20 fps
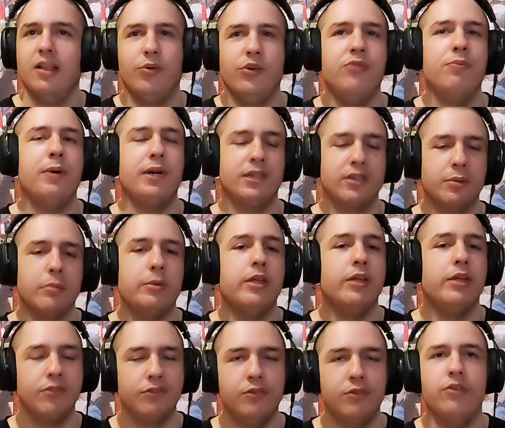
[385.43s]
Always backup
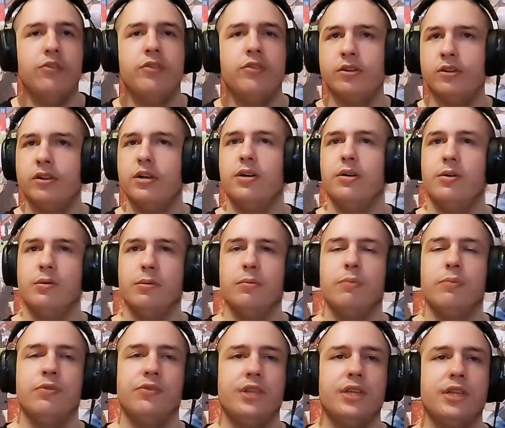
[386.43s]
dancers in our
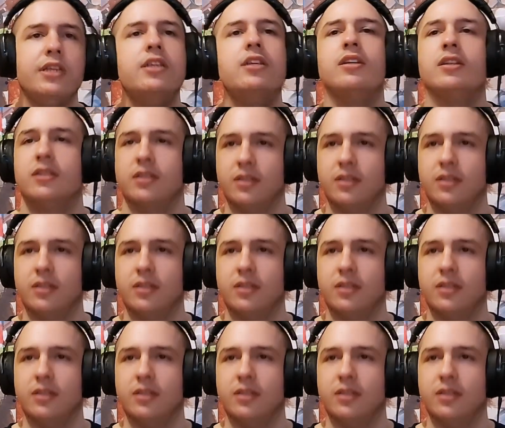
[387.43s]
music.